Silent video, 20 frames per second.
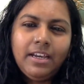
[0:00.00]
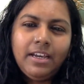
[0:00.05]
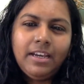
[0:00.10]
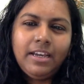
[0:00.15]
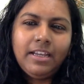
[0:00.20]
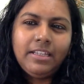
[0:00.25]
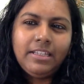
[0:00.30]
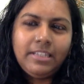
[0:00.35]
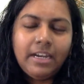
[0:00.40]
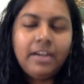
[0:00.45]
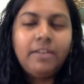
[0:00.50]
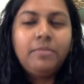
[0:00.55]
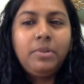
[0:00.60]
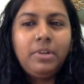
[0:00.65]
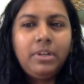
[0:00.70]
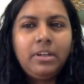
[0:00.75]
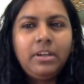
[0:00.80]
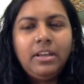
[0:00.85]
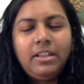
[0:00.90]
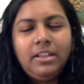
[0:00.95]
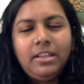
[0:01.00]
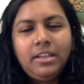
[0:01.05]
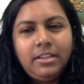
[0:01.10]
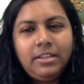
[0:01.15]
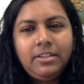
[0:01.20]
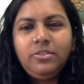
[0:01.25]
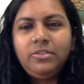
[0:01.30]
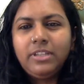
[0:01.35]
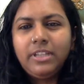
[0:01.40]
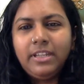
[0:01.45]
and started working on
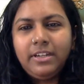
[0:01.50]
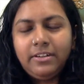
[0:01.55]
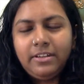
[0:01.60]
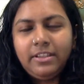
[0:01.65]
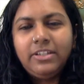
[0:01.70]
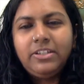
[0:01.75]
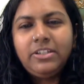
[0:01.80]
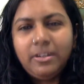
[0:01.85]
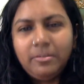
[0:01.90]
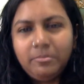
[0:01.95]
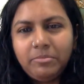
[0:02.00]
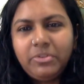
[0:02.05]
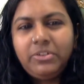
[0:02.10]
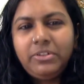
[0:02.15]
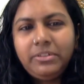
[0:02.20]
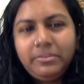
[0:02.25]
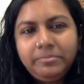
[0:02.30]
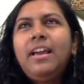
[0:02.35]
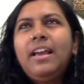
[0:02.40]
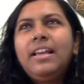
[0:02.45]
the newsletter and the job board.